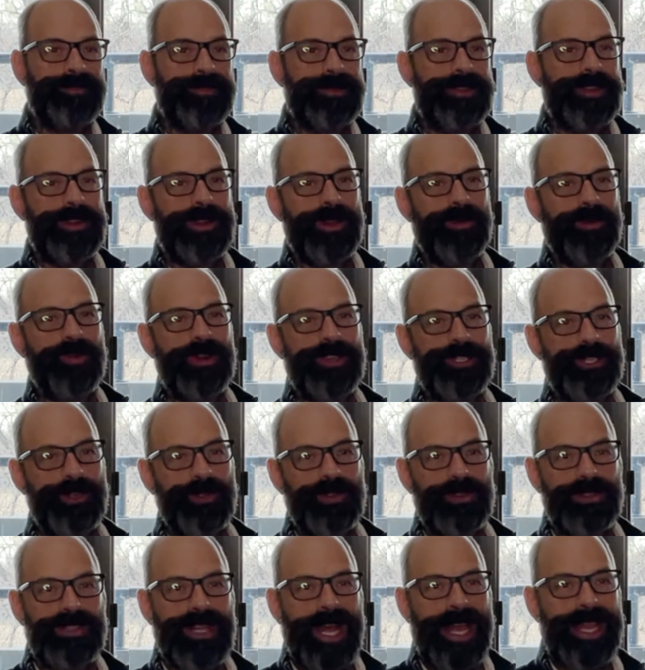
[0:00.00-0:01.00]
once you
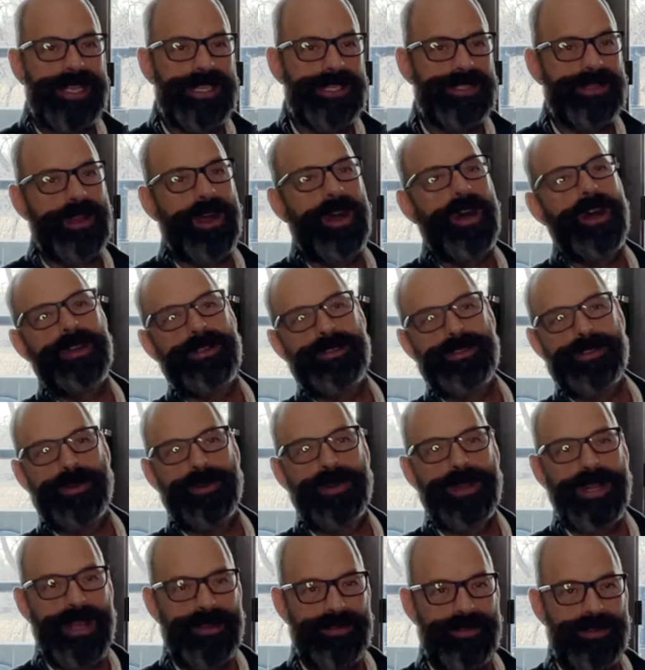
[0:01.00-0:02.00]
like songs or
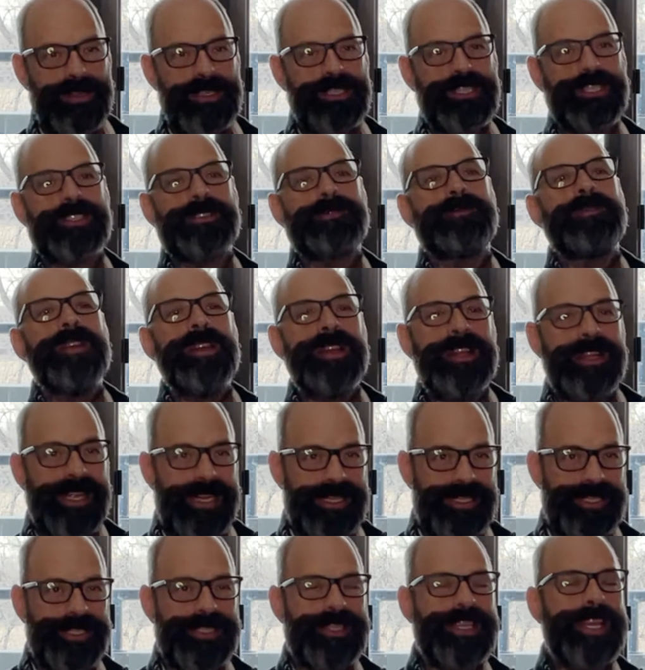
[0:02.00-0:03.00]
whatever, it
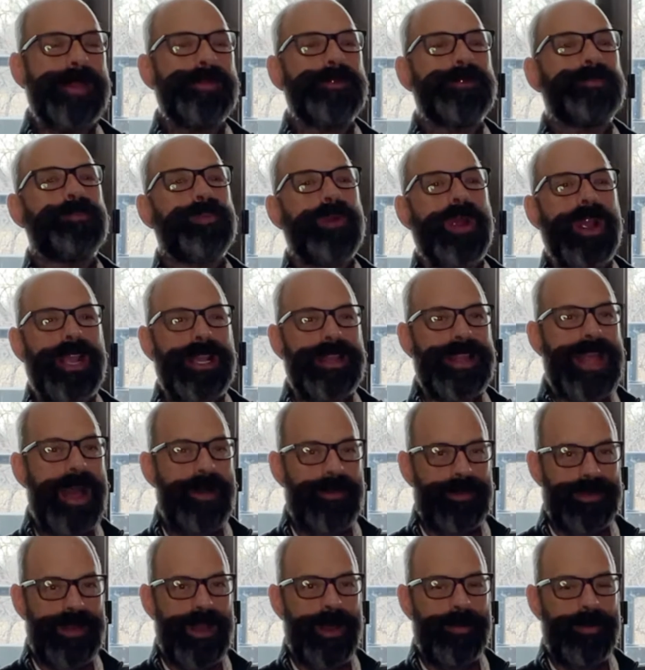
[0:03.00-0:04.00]
just keeps bringing that
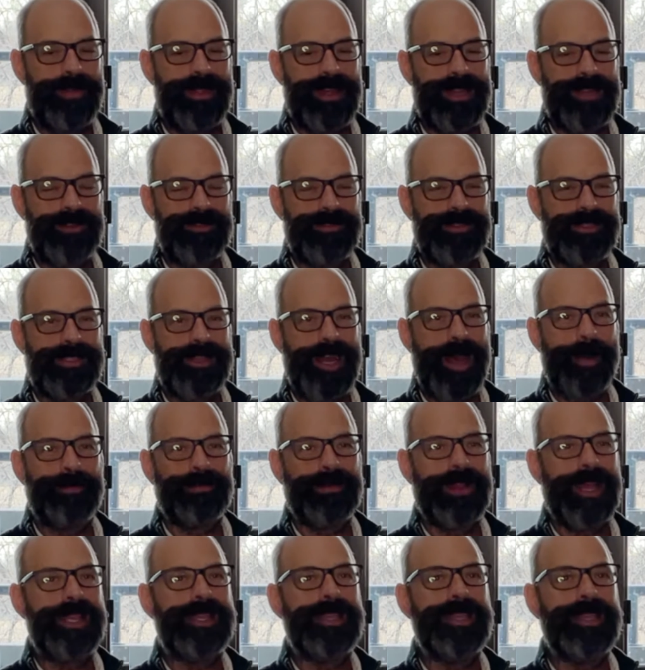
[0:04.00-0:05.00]
one up, and then you stop
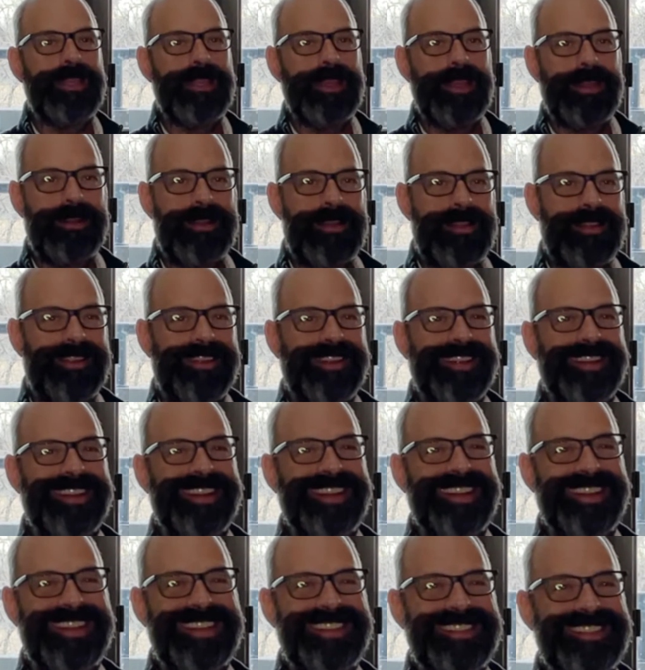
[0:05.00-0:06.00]
liking it
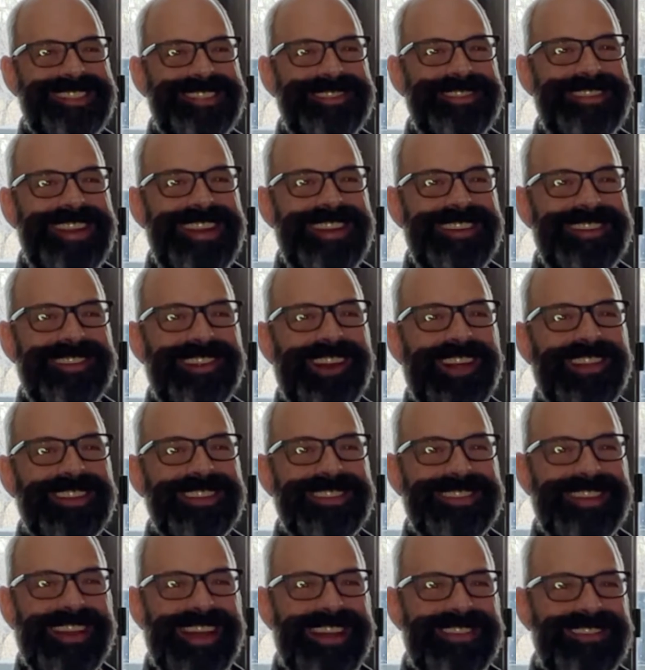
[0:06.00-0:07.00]
because you hear it all the
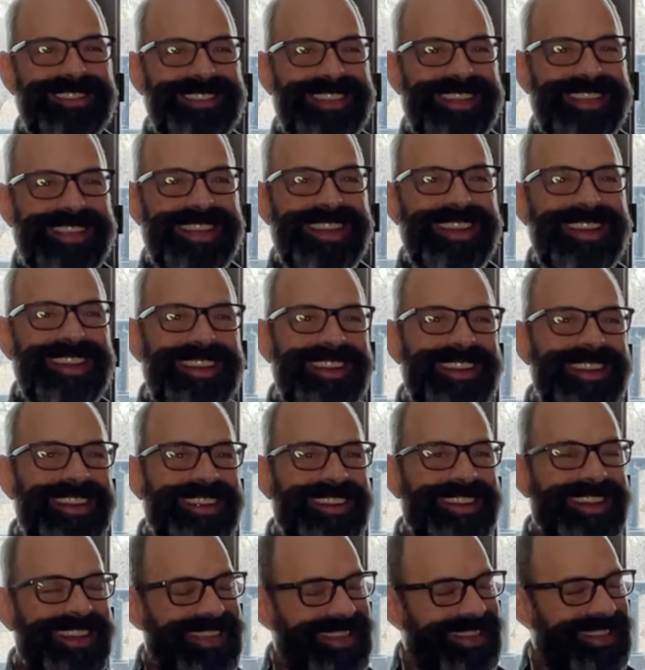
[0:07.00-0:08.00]
time. It's
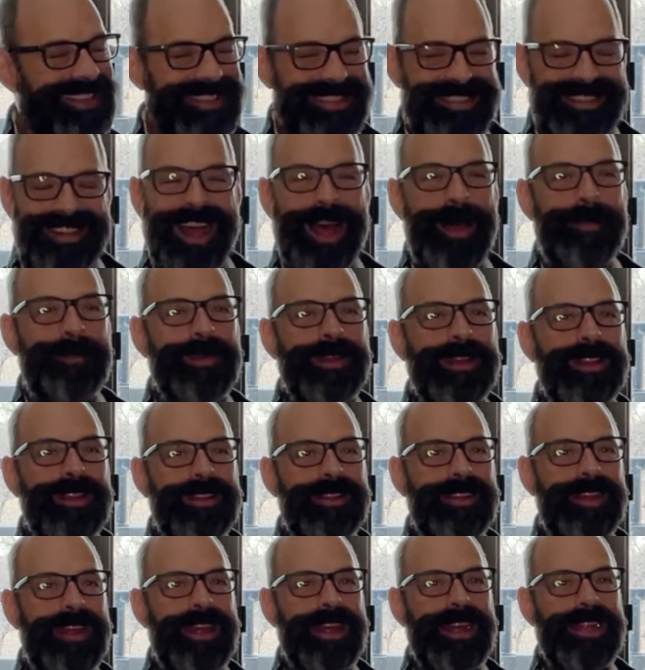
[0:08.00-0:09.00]
like stop it,
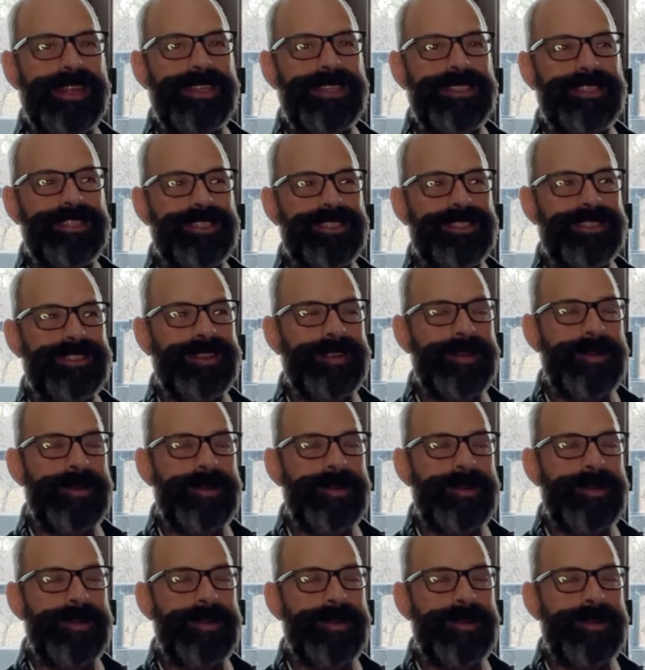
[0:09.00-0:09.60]
and it just.